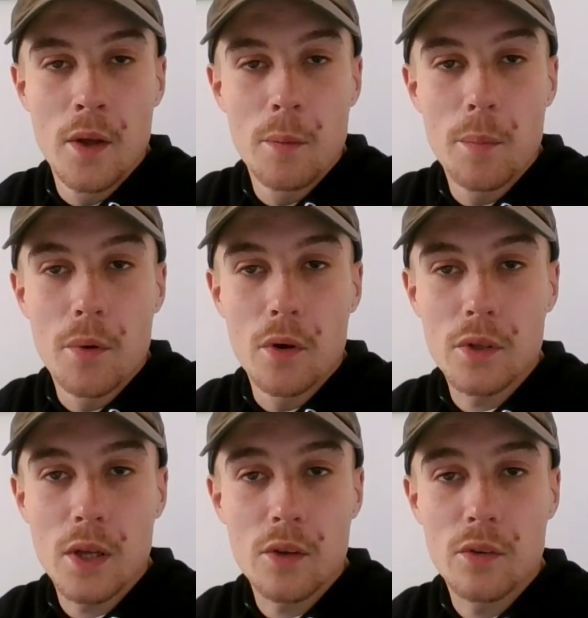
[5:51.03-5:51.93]
But
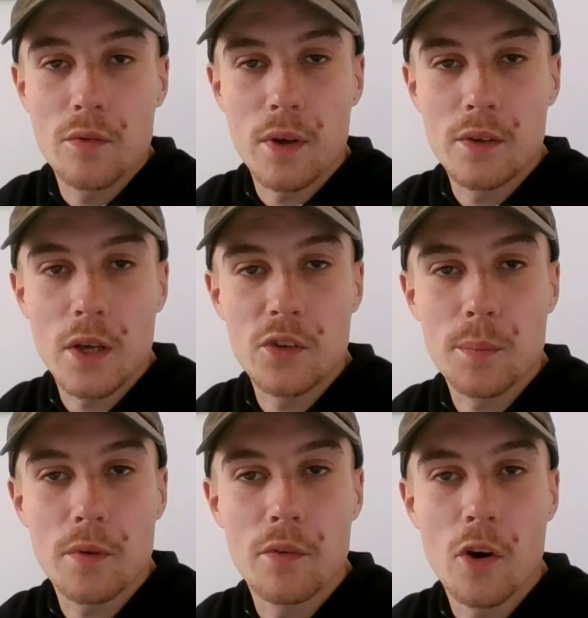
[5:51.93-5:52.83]
Boulter, just a fantastic
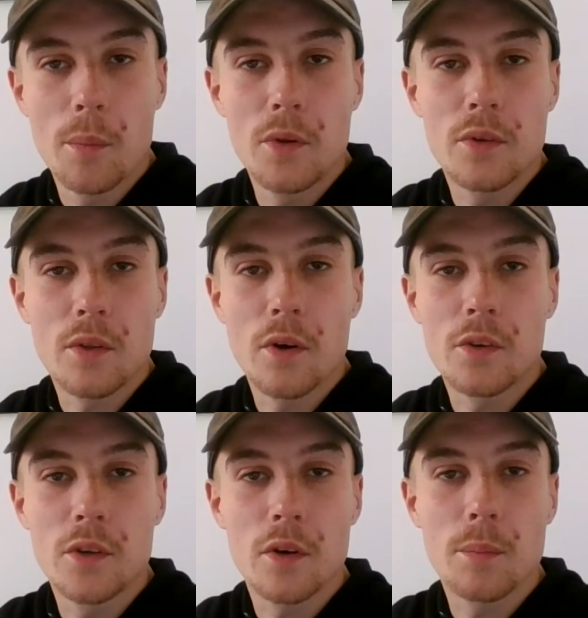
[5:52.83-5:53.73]
performance. I thought
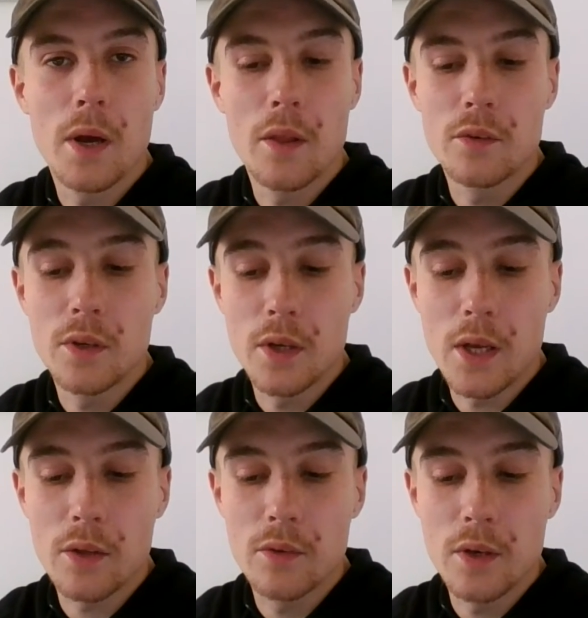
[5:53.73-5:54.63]
she looked better than she did
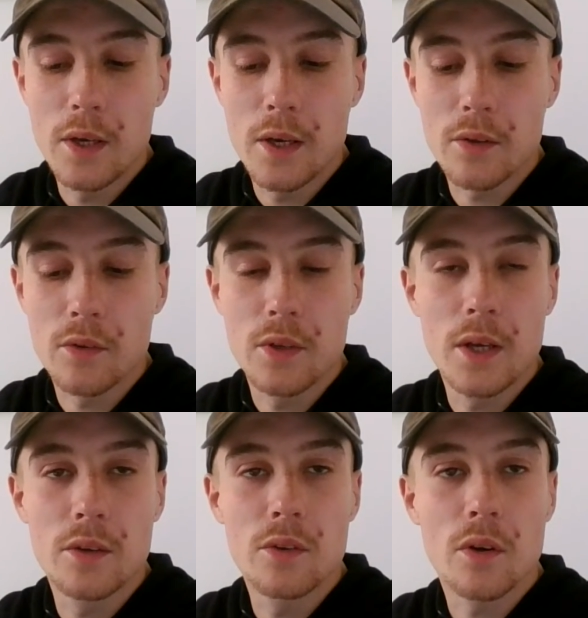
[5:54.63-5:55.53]
yesterday. As I say,
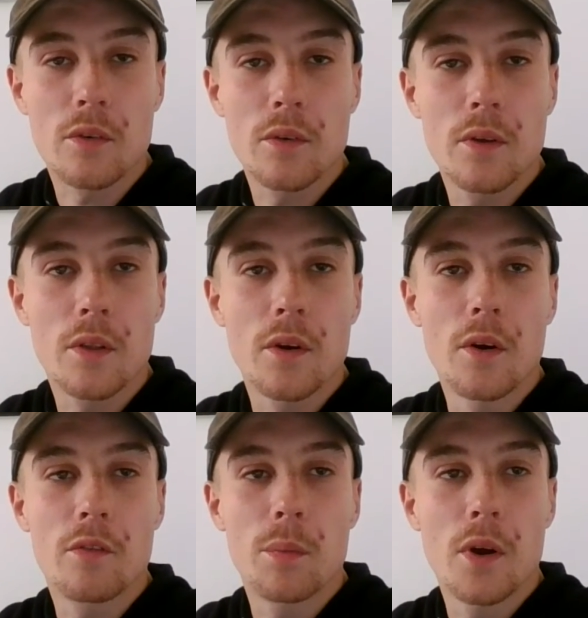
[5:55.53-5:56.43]
she took
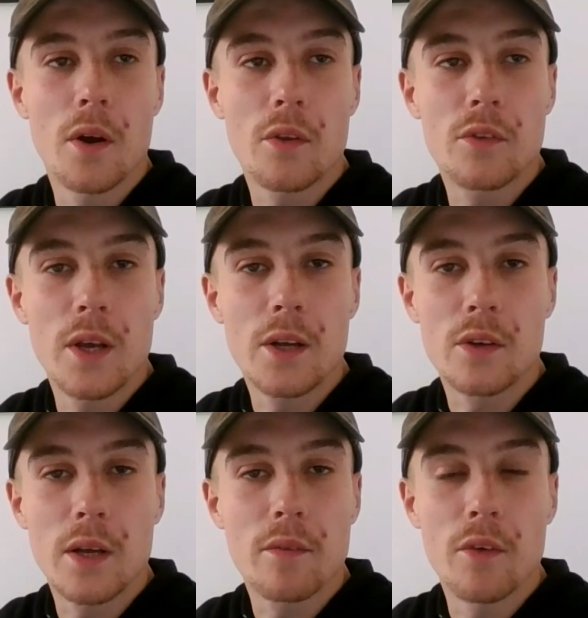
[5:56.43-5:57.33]
authority from an early stage
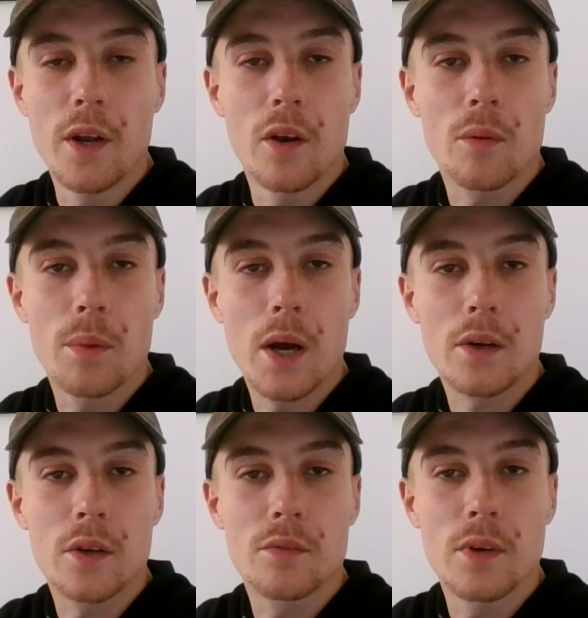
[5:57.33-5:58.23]
and never really looked back.
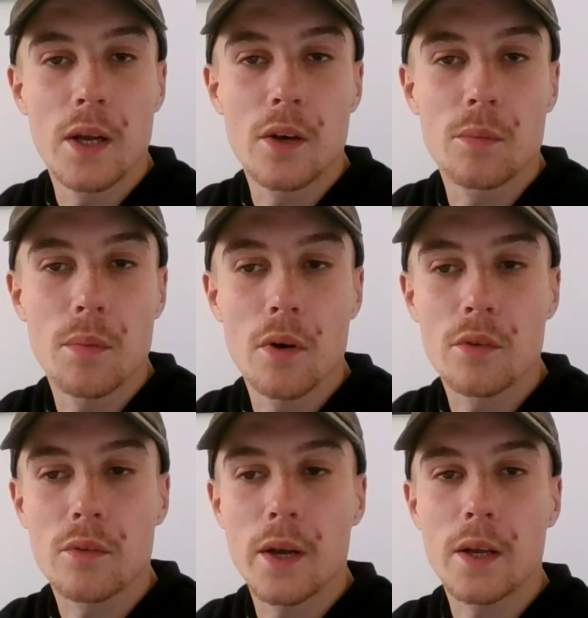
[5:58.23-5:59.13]
Just relentless ball
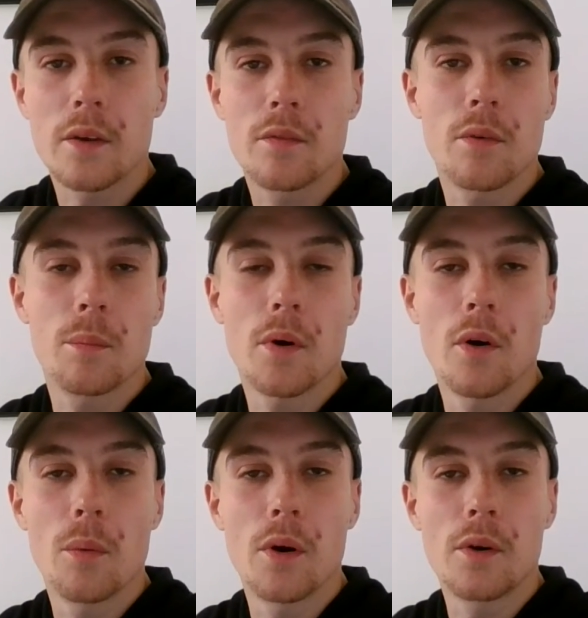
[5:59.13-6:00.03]
striking from
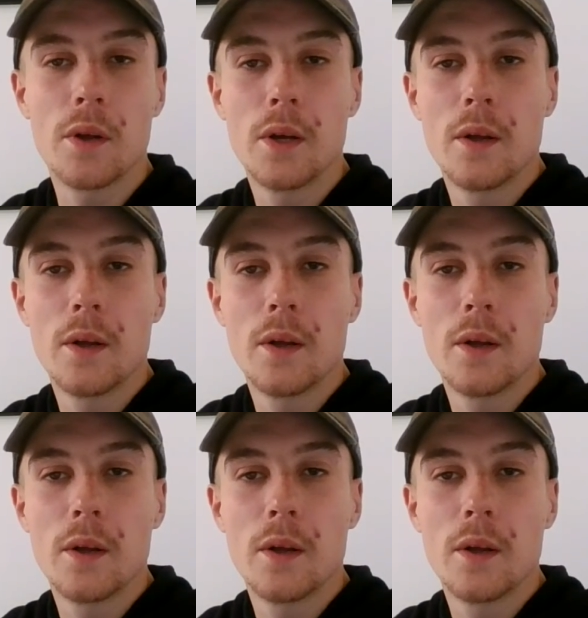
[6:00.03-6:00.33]
ball one.